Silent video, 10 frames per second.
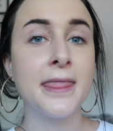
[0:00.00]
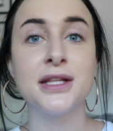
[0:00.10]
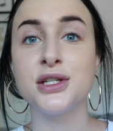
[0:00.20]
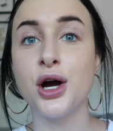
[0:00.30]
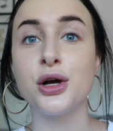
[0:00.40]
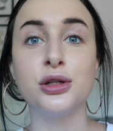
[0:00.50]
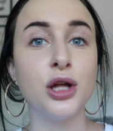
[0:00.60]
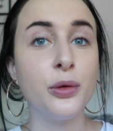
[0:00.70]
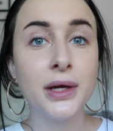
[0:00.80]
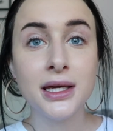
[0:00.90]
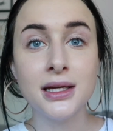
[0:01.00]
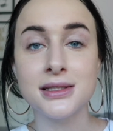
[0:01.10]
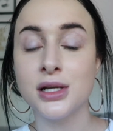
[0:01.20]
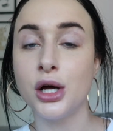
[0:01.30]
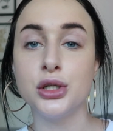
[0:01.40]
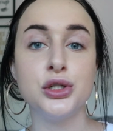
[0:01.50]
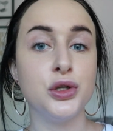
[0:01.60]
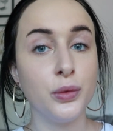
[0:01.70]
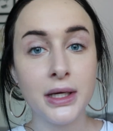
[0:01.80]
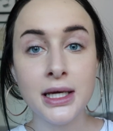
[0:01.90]
It's not glowy, it's not
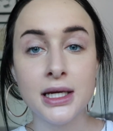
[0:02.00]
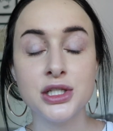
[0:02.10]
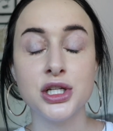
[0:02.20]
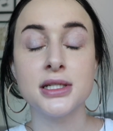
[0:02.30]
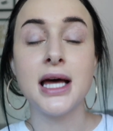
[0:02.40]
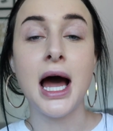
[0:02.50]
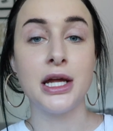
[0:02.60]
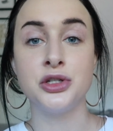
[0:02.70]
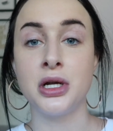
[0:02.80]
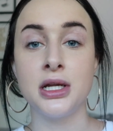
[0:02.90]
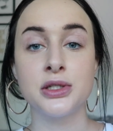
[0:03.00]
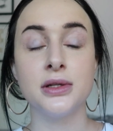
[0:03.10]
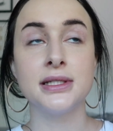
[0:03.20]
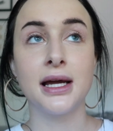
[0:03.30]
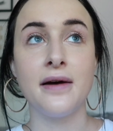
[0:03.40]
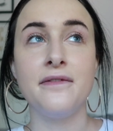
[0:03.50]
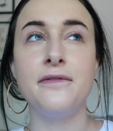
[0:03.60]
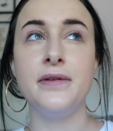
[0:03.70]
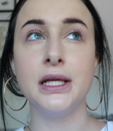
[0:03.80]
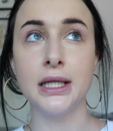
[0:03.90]
dewy, it's just hydrating. So it's like a
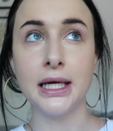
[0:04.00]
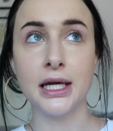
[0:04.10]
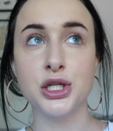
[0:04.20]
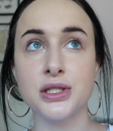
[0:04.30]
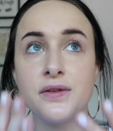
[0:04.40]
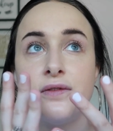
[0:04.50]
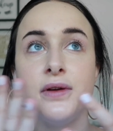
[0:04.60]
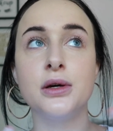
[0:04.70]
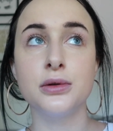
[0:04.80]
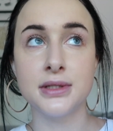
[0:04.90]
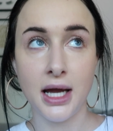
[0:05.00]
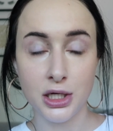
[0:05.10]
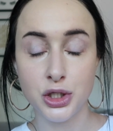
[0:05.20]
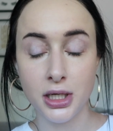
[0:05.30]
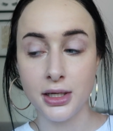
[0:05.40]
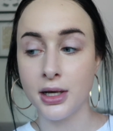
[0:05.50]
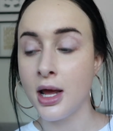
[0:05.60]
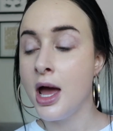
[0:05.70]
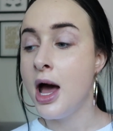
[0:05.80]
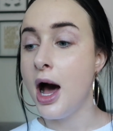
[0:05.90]
feeling, it just feels hydrated.
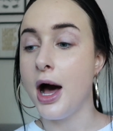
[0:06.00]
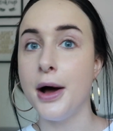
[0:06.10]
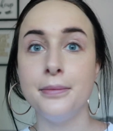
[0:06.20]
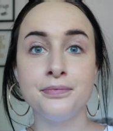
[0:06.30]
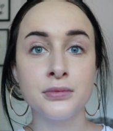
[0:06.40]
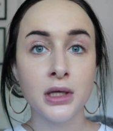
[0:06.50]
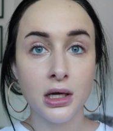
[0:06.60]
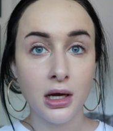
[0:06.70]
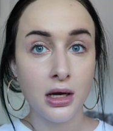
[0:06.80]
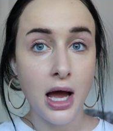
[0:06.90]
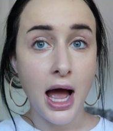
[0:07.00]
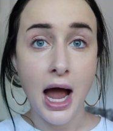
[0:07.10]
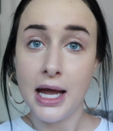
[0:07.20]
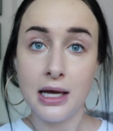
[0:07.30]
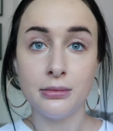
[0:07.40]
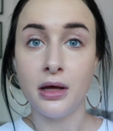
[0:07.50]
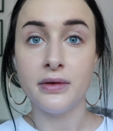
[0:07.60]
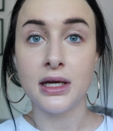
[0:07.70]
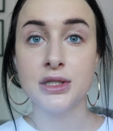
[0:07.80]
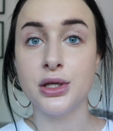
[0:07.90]
I am
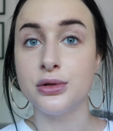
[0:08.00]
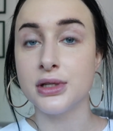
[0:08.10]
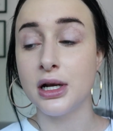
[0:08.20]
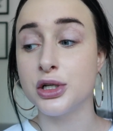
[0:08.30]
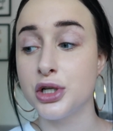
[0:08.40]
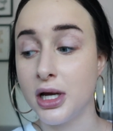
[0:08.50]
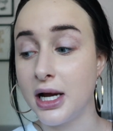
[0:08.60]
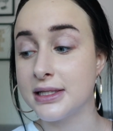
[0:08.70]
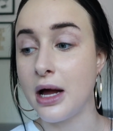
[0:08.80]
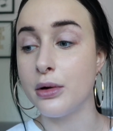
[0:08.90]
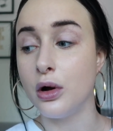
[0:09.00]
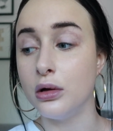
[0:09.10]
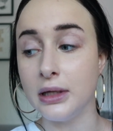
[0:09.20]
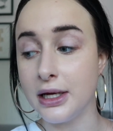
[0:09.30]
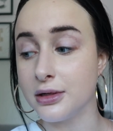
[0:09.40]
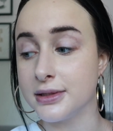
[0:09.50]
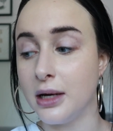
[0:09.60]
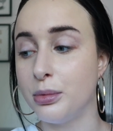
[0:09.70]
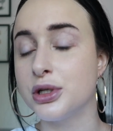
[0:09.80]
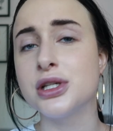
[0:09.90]
loving it though, and I'll show you guys how it all layers
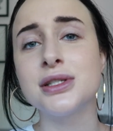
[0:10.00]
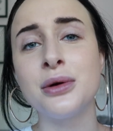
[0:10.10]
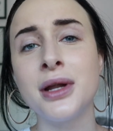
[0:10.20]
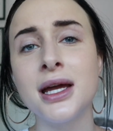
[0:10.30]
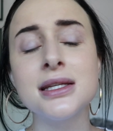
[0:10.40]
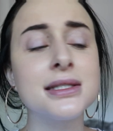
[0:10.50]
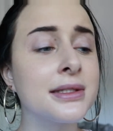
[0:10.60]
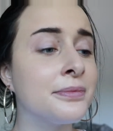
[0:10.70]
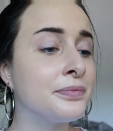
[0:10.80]
up, which is so nice.